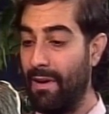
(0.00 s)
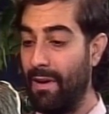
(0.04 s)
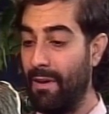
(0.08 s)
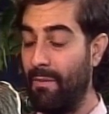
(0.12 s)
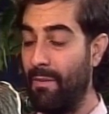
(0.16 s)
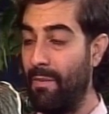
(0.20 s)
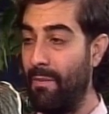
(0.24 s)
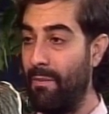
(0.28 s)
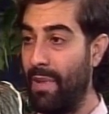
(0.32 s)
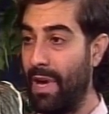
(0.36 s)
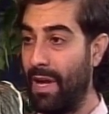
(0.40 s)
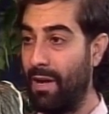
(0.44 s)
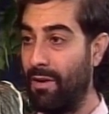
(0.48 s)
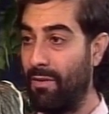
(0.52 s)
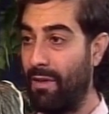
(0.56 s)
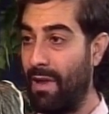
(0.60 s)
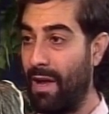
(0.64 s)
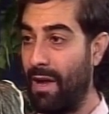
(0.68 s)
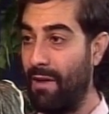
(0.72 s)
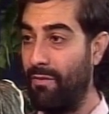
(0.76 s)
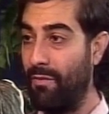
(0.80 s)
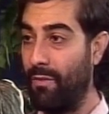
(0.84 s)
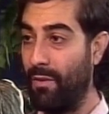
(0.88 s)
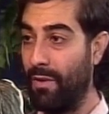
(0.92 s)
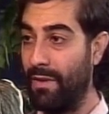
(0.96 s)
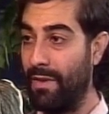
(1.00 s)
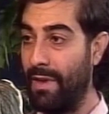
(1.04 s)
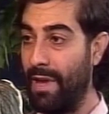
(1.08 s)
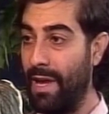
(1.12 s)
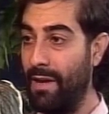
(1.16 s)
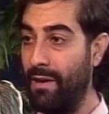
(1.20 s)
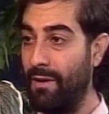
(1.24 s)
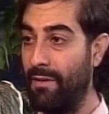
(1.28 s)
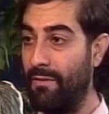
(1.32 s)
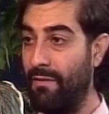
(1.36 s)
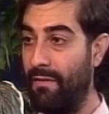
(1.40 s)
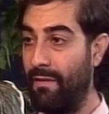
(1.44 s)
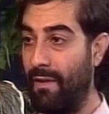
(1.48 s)
better life where they
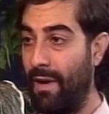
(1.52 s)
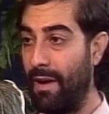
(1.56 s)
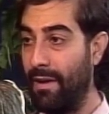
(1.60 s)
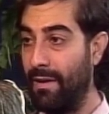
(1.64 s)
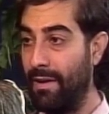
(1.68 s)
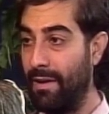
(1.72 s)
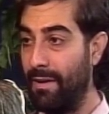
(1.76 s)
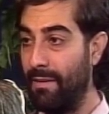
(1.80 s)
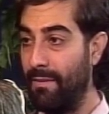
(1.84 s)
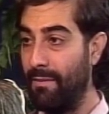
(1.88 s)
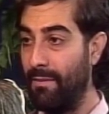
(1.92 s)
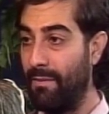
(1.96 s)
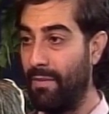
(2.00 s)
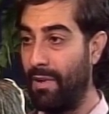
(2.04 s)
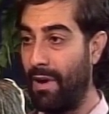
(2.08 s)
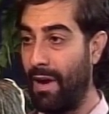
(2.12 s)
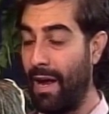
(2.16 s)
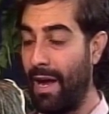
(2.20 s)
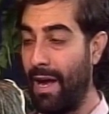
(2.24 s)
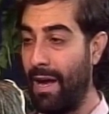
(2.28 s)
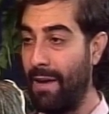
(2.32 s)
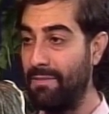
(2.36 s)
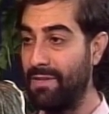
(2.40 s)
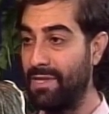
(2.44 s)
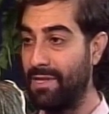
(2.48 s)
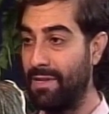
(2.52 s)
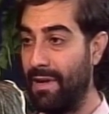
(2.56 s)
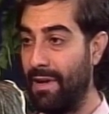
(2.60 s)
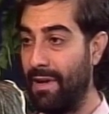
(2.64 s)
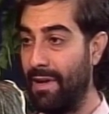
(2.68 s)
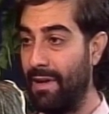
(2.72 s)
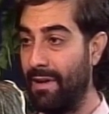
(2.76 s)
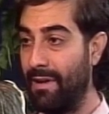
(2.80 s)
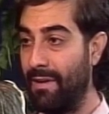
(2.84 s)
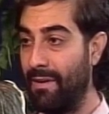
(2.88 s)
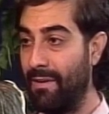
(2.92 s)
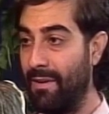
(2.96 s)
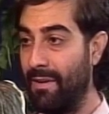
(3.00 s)
could find it. Perhaps
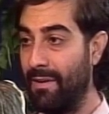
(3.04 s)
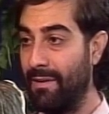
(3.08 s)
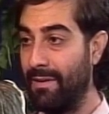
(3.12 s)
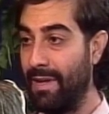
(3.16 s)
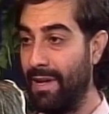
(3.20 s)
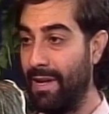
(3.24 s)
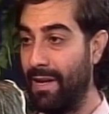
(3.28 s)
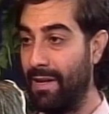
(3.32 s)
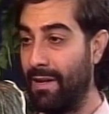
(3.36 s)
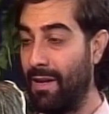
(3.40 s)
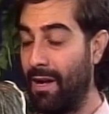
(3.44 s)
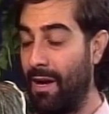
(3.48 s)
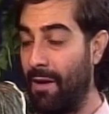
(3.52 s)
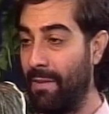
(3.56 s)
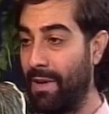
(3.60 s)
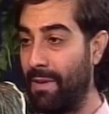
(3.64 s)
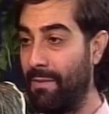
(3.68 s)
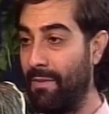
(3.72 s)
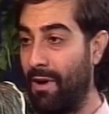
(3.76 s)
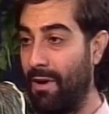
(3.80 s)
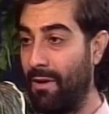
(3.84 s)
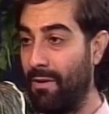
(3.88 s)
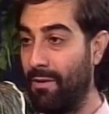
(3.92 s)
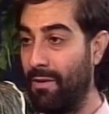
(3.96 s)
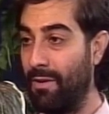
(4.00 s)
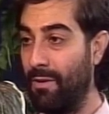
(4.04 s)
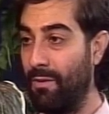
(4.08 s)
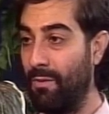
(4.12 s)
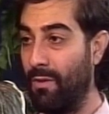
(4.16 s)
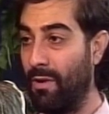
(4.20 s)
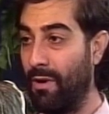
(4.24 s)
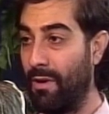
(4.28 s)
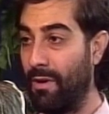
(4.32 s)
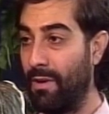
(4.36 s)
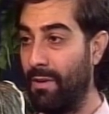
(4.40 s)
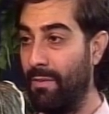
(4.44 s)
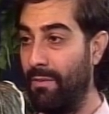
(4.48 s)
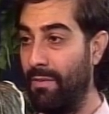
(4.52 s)
then the economic model could
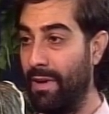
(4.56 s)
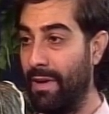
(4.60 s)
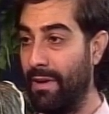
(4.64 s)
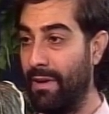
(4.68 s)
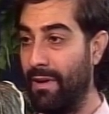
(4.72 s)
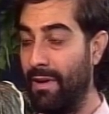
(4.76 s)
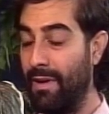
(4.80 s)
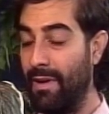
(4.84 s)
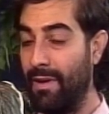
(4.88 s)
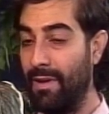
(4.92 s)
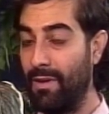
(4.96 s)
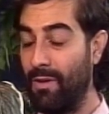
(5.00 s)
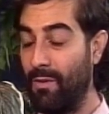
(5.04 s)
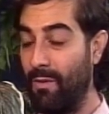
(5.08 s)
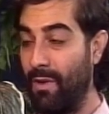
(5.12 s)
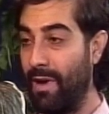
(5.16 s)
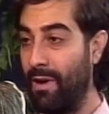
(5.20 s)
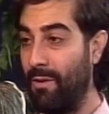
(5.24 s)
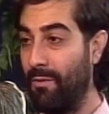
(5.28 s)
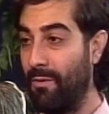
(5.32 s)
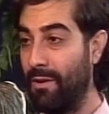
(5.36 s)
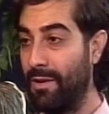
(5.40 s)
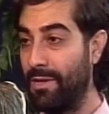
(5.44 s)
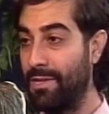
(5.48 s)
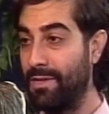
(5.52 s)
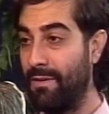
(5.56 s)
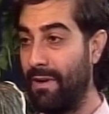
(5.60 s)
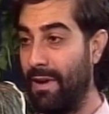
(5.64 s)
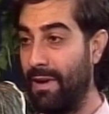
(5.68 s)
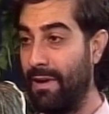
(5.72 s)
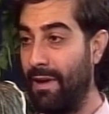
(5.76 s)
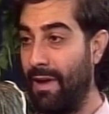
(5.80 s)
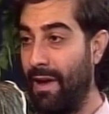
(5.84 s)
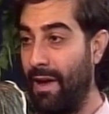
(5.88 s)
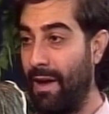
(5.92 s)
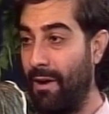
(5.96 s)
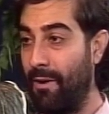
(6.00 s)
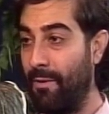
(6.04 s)
work. But The way it works right
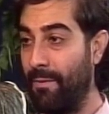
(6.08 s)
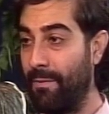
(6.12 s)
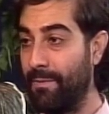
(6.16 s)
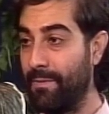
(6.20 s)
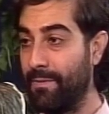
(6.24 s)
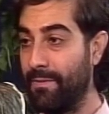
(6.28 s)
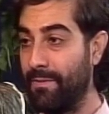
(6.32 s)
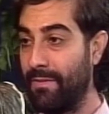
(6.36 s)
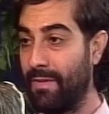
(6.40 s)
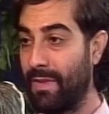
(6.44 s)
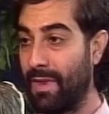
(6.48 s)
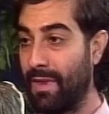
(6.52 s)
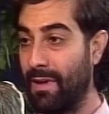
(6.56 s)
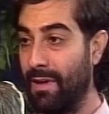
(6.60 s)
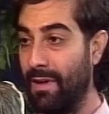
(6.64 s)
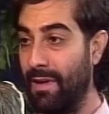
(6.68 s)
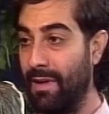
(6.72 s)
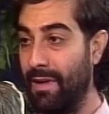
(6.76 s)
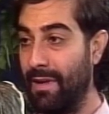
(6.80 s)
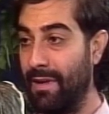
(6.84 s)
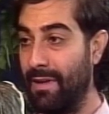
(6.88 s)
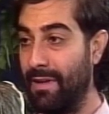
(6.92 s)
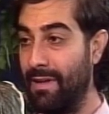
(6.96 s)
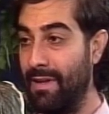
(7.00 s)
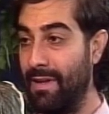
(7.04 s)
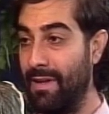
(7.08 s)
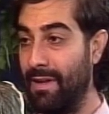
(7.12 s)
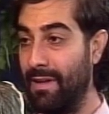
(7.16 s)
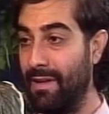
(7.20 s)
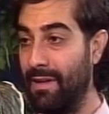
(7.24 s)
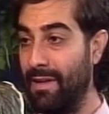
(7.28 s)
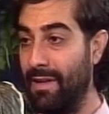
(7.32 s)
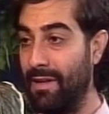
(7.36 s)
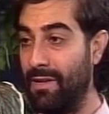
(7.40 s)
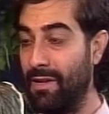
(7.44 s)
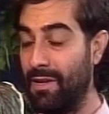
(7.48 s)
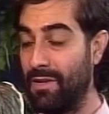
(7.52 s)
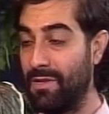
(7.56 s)
now,
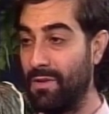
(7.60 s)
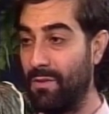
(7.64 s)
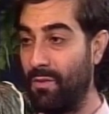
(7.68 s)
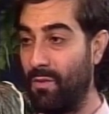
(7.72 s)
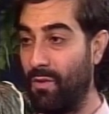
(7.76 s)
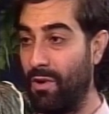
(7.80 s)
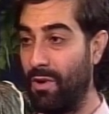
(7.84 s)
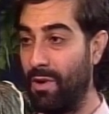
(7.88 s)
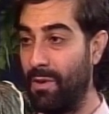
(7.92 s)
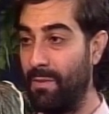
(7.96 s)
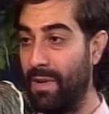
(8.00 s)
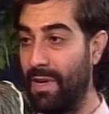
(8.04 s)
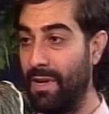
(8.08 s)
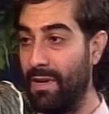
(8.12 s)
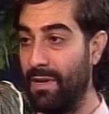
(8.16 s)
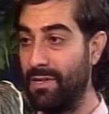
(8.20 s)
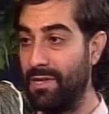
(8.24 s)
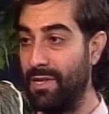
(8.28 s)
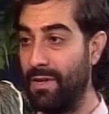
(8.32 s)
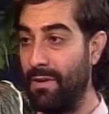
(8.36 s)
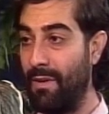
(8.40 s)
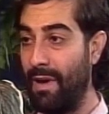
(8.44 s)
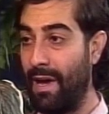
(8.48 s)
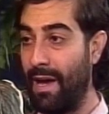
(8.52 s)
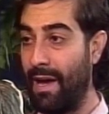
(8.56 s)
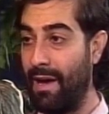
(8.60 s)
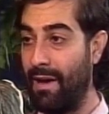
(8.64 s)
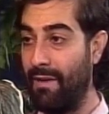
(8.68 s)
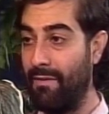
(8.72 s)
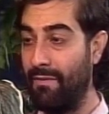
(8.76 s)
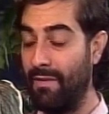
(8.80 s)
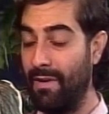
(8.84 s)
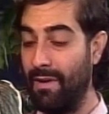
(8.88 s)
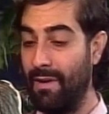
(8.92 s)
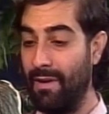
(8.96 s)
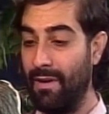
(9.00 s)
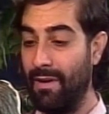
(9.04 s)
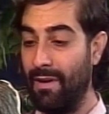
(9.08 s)
it doesn't work because you have
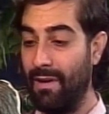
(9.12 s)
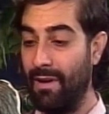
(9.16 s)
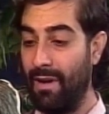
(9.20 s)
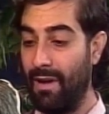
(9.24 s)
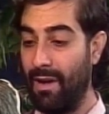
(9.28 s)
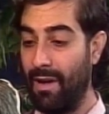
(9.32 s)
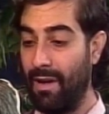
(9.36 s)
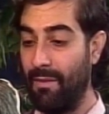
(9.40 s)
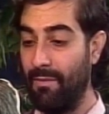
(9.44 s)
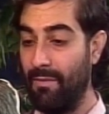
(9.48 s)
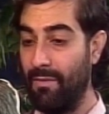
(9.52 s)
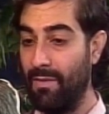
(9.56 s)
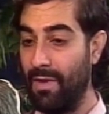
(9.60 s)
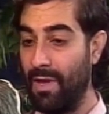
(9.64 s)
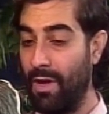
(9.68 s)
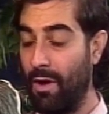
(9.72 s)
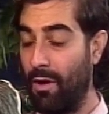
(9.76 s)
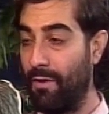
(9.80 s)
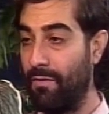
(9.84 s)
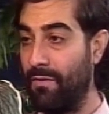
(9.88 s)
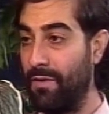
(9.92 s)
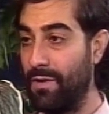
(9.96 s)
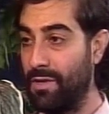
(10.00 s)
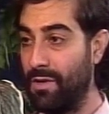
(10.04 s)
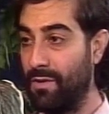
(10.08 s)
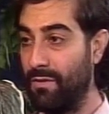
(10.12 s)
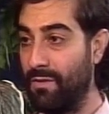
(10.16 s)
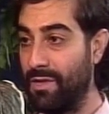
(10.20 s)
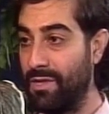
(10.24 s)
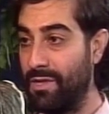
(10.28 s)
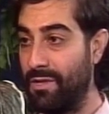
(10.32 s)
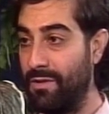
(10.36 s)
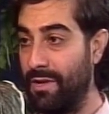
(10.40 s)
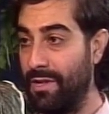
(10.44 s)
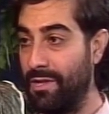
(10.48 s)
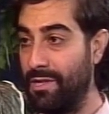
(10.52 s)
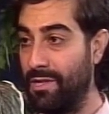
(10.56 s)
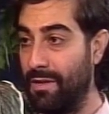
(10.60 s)
the artificial
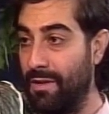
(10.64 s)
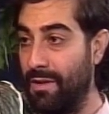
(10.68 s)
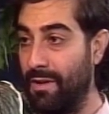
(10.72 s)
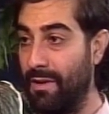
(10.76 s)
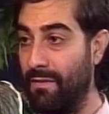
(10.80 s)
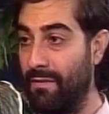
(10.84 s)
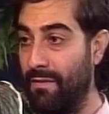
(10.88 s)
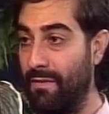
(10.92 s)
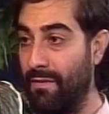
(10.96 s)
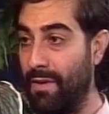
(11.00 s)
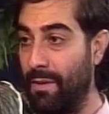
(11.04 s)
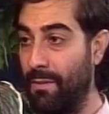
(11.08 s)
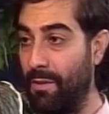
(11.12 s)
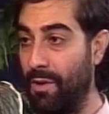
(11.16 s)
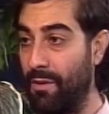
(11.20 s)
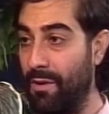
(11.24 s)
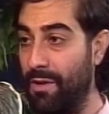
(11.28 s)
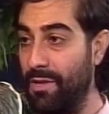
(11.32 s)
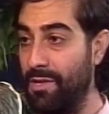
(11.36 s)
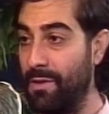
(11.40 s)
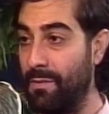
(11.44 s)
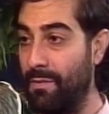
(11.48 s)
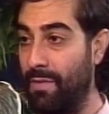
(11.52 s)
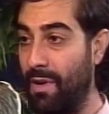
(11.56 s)
restriction of immigration